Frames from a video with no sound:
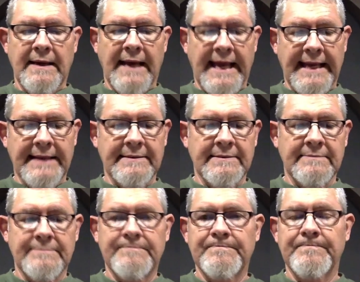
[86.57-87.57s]
and
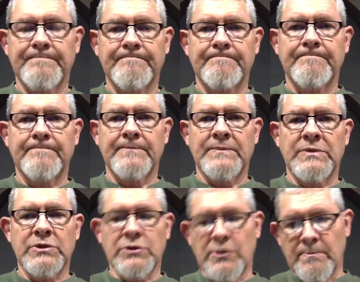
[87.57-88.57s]

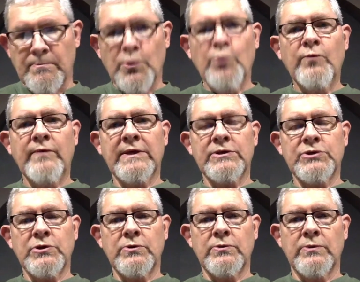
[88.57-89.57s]
to move
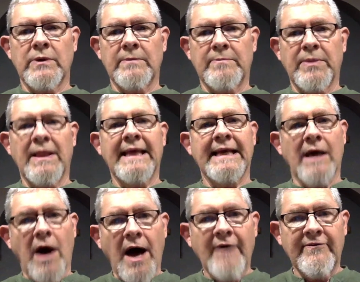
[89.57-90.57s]
into playing
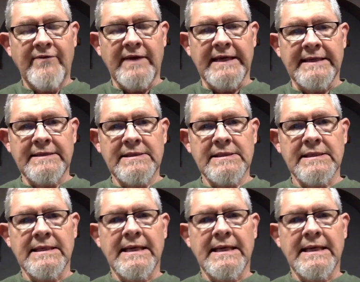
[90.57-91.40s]
offense